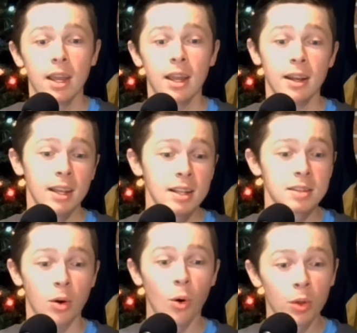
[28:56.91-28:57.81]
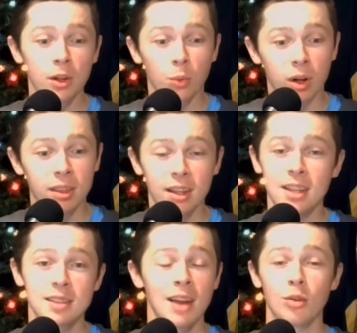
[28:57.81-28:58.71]
and hits a hole-in-one that
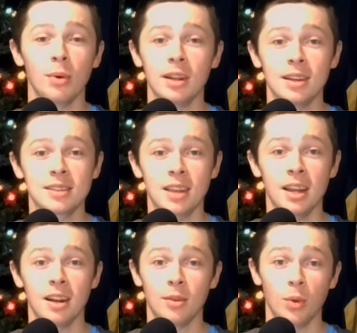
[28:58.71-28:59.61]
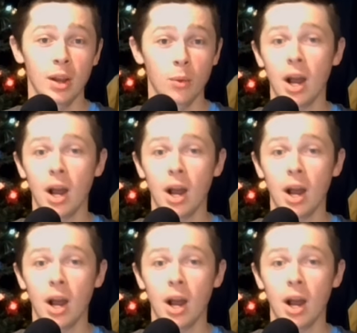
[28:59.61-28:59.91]
gets everybody excited and like,